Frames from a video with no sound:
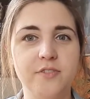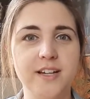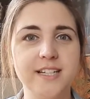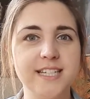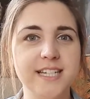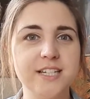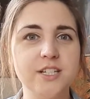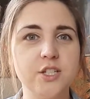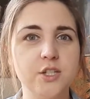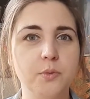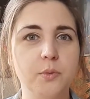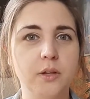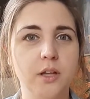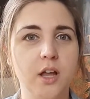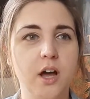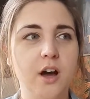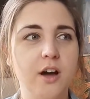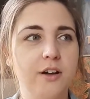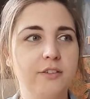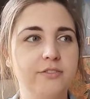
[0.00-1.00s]
I didn't do a
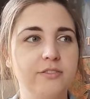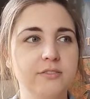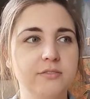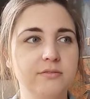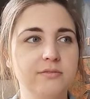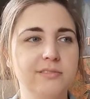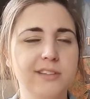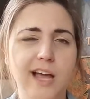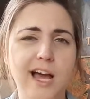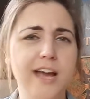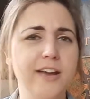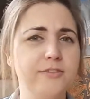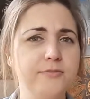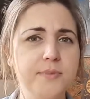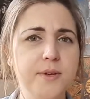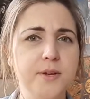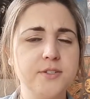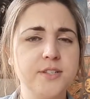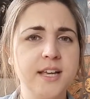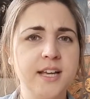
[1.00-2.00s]
lot of live
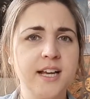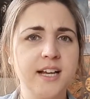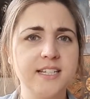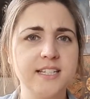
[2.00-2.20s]
music.